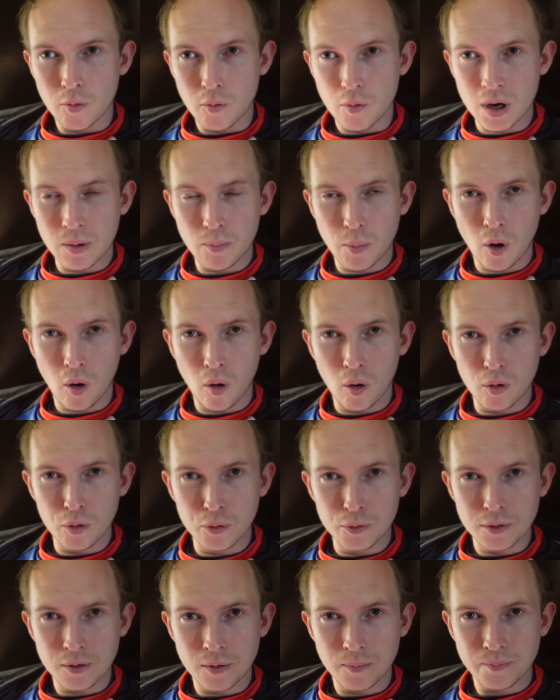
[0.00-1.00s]
We
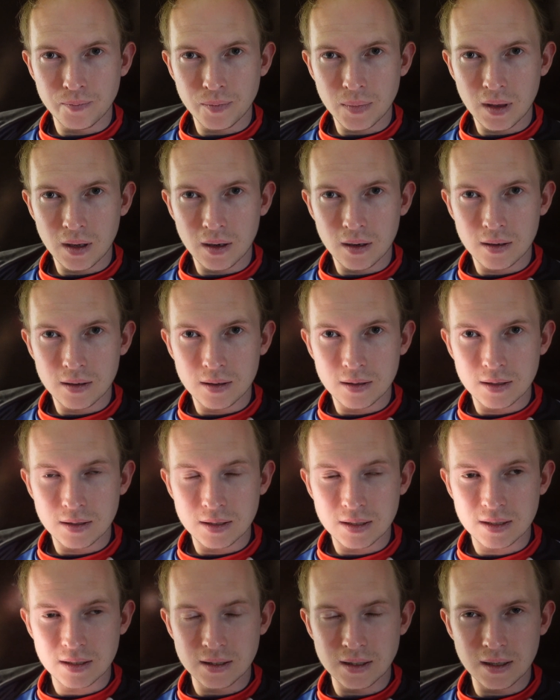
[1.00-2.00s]
bowled
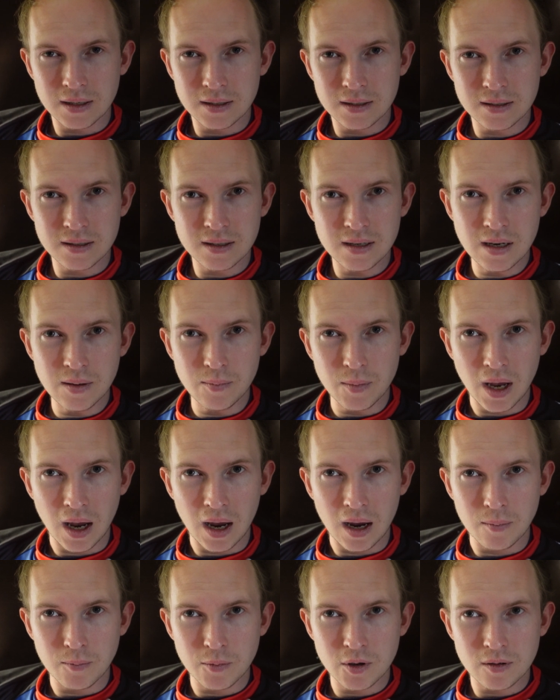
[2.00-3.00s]
6 team
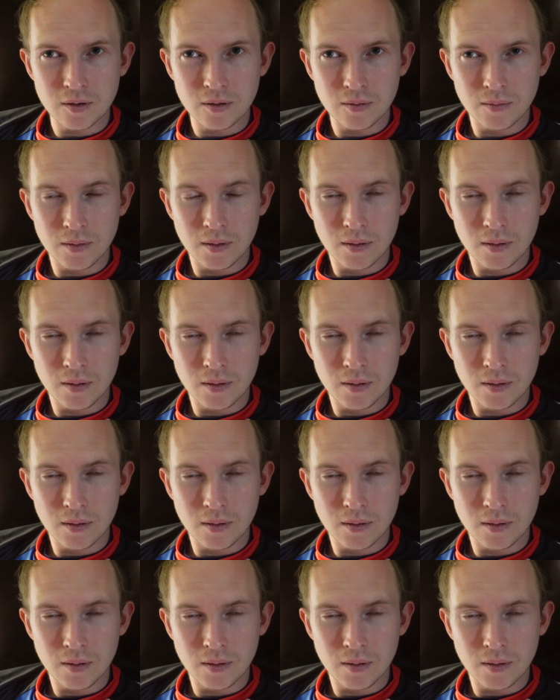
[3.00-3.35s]
games